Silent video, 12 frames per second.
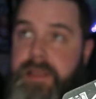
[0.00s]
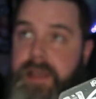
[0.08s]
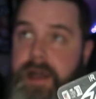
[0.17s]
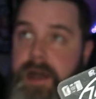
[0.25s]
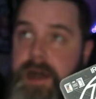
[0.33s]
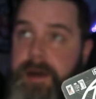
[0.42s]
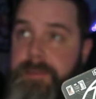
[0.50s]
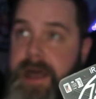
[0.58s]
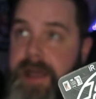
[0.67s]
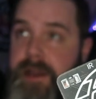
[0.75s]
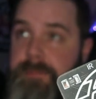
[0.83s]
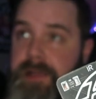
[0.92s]

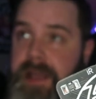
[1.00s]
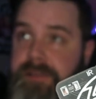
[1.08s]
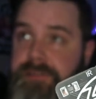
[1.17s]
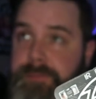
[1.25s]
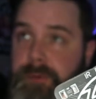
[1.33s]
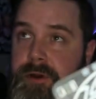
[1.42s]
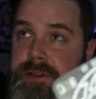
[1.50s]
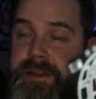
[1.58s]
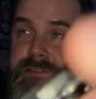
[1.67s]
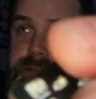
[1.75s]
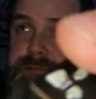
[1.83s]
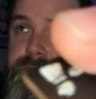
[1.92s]
IR Blaster board,
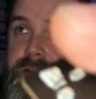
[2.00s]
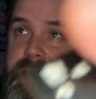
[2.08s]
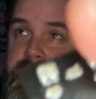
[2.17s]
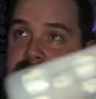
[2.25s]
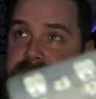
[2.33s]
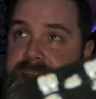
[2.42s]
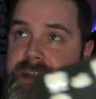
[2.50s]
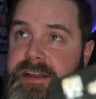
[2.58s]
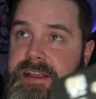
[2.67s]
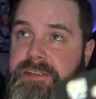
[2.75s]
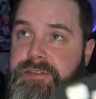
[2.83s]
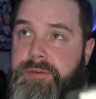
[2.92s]
that's the front, and there
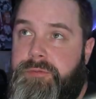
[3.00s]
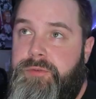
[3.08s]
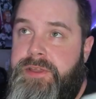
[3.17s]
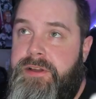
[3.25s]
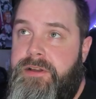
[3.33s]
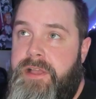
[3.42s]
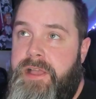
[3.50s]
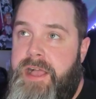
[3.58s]
is the rear.